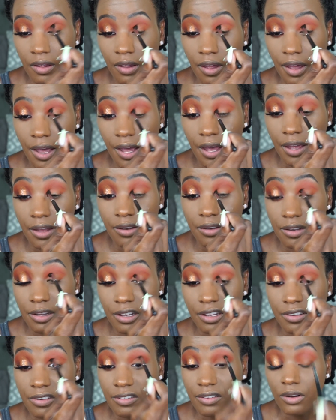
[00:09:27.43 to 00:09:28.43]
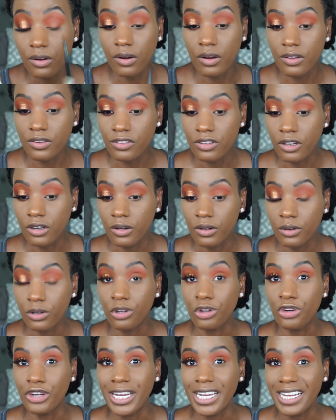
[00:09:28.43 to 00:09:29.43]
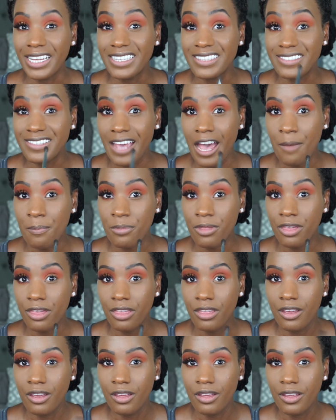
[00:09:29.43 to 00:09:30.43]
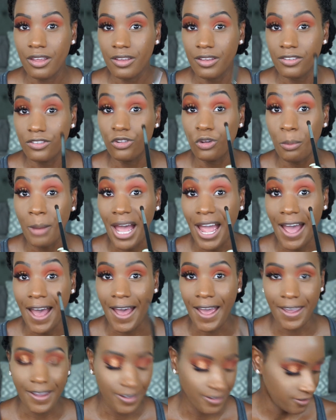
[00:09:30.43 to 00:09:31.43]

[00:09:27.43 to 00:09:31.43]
And it's also creating depth to my eye,